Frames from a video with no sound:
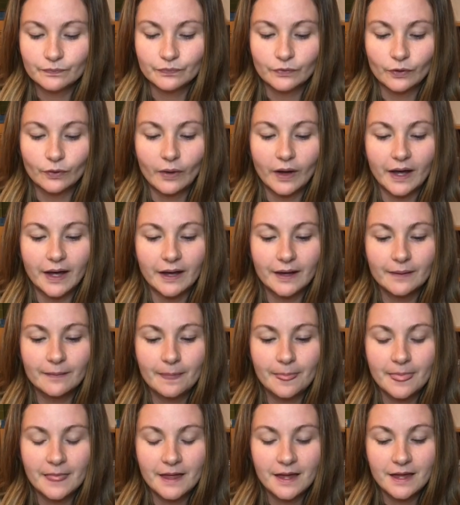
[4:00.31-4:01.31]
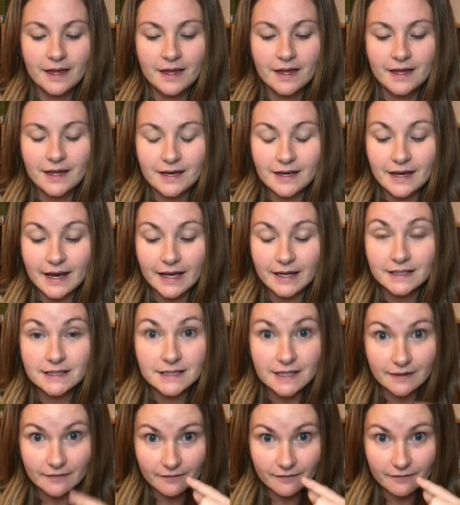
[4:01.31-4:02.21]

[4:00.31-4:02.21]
okay? Next, I